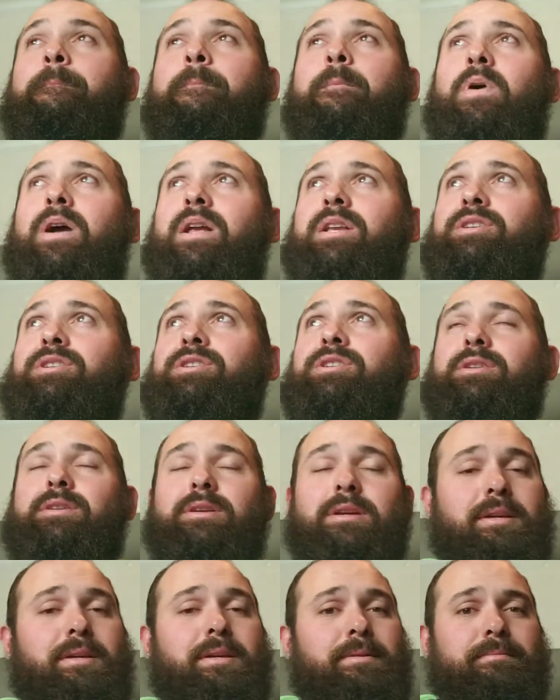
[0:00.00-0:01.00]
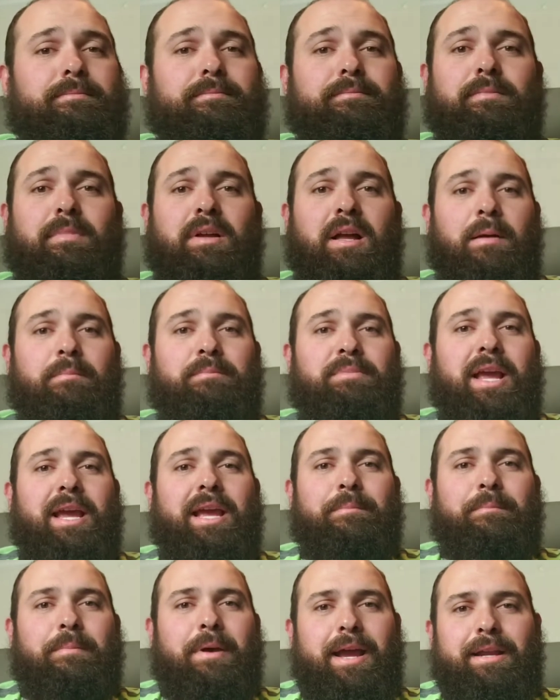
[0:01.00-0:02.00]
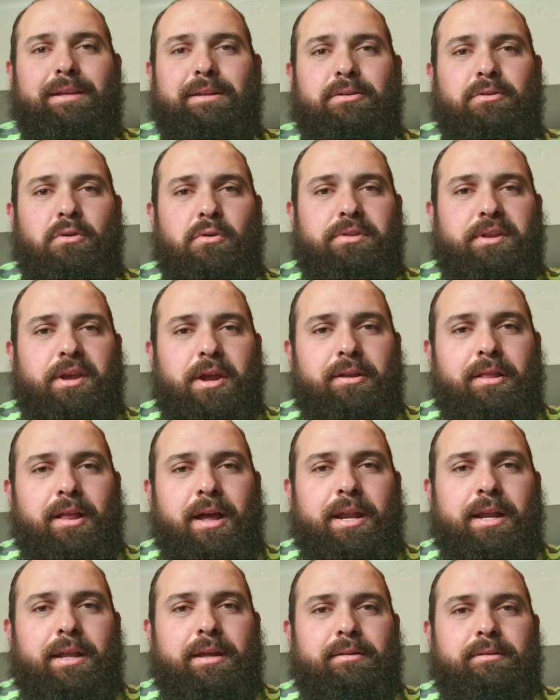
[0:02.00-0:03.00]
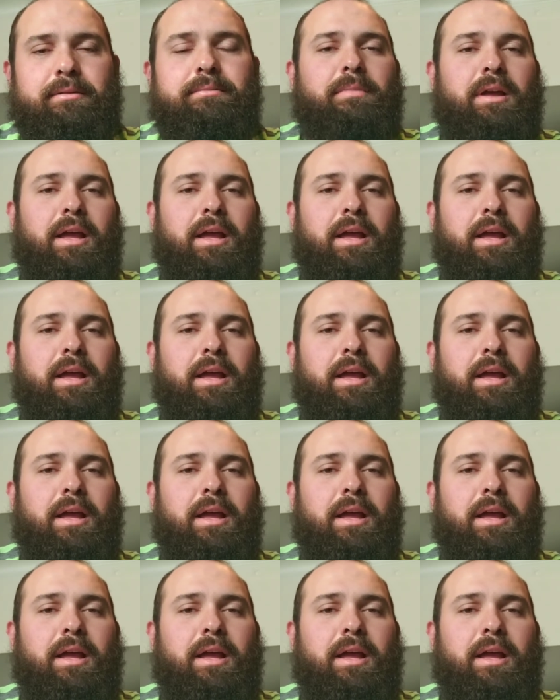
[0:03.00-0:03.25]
which I'm taking back to North Carolina,